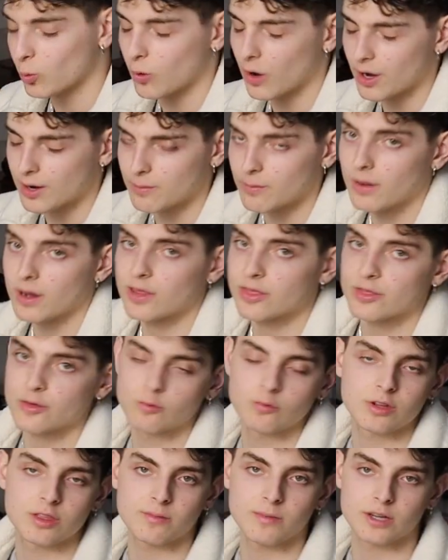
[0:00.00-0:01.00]
1 month
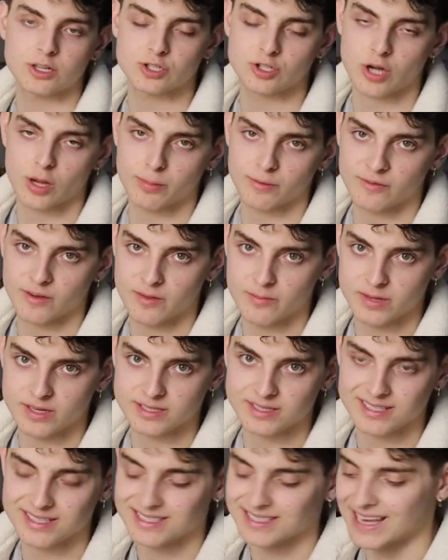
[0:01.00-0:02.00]
with my Shopify
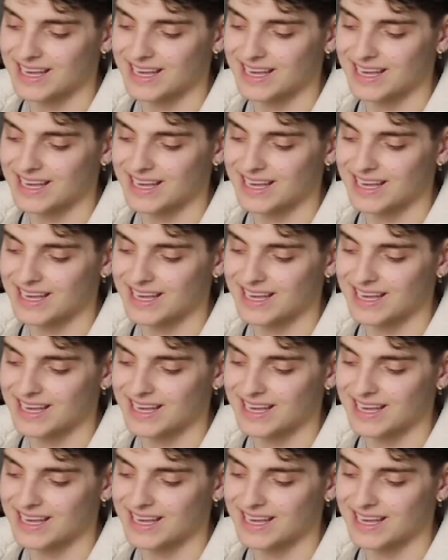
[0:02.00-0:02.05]
business.